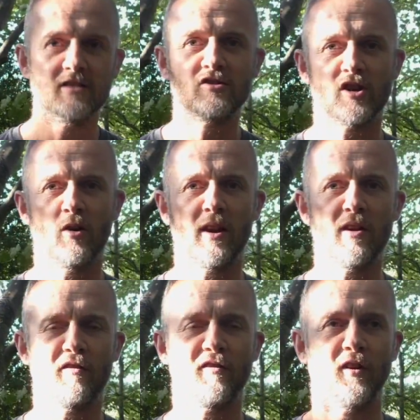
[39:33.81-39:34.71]
Truly
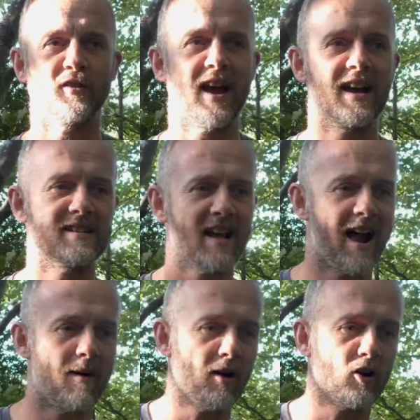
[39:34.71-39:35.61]
full days
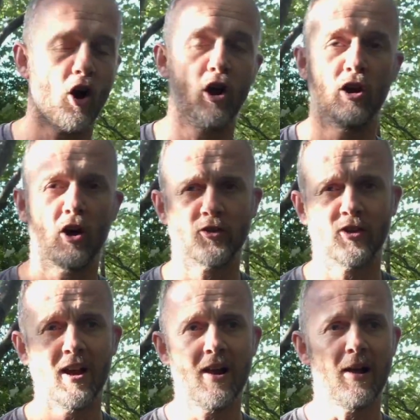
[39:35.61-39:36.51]
uh, and got a lot
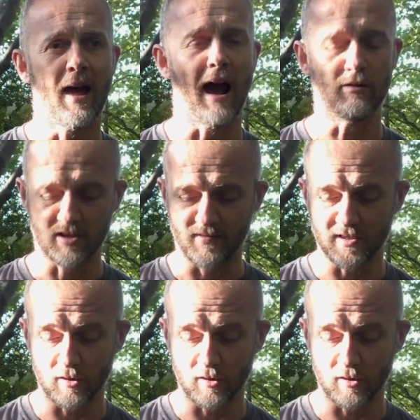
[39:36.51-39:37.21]
out of it.